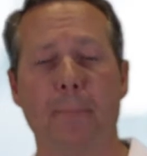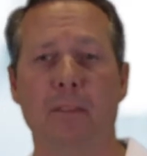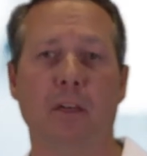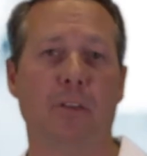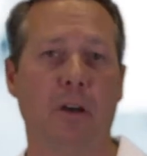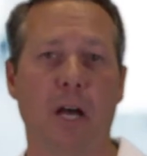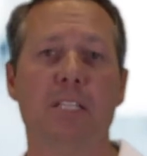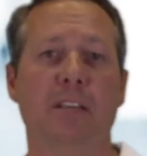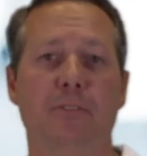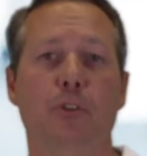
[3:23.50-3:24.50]
Now, the
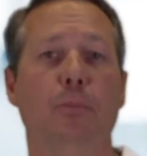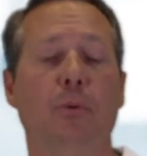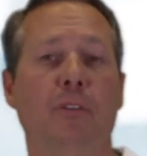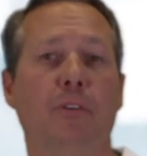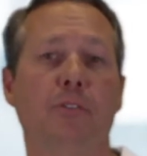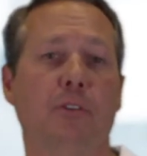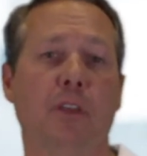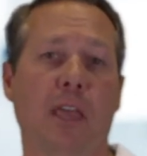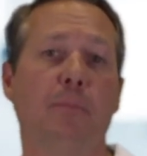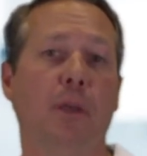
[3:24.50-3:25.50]
cost of a tubal reversal
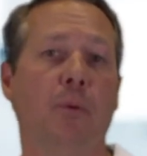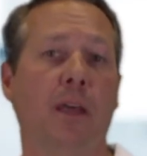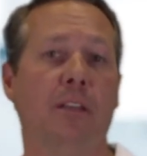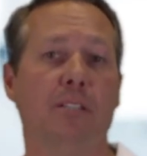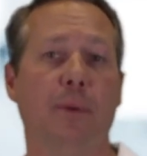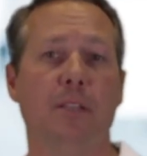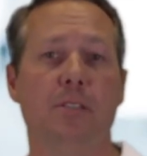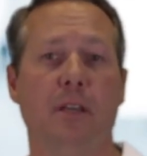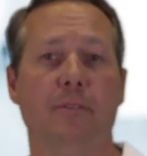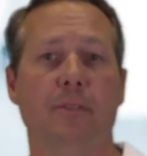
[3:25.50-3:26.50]
can be quite
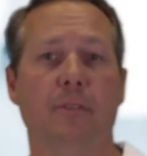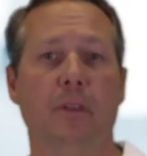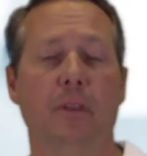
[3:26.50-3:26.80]
expensive.